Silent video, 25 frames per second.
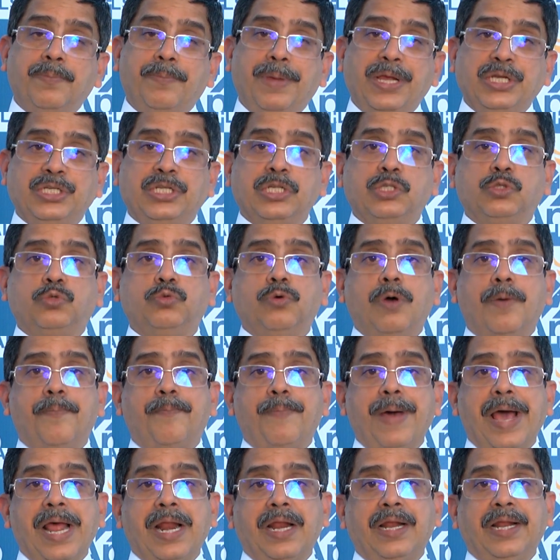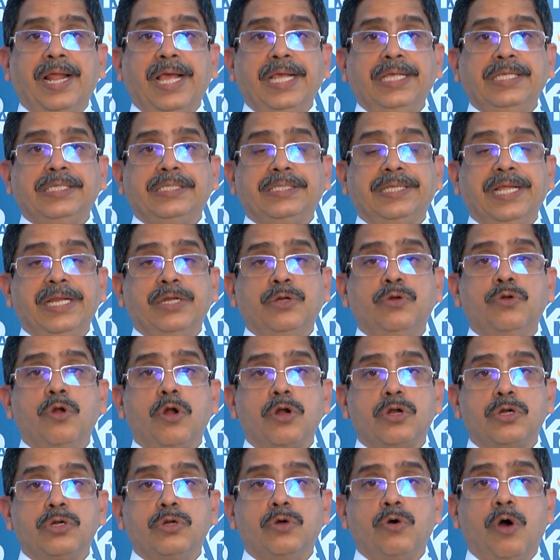Patients who are paralyzed, they do
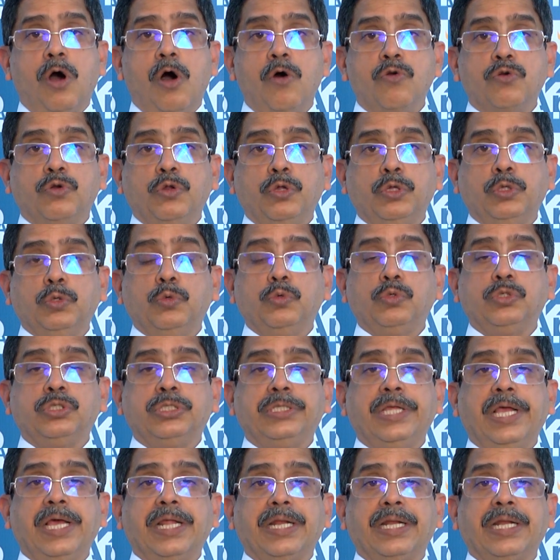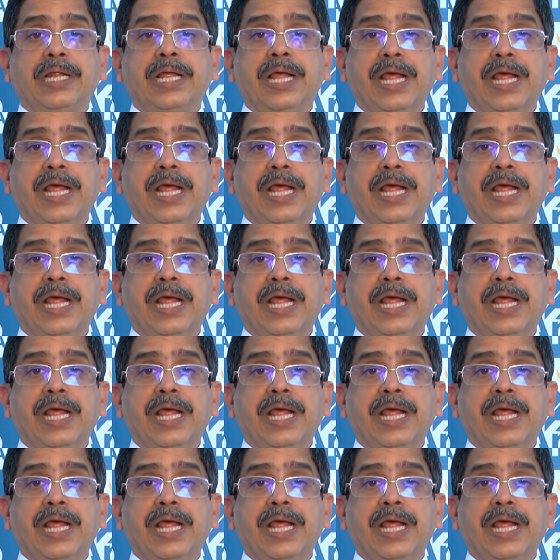not know how to use their